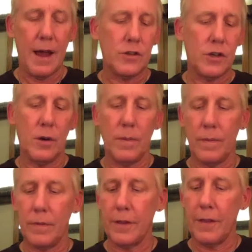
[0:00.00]
Yeah,
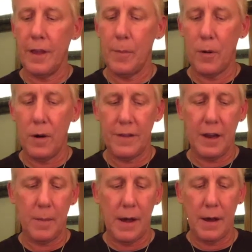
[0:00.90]
so the
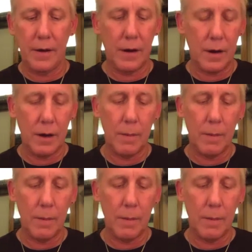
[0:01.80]
important thing about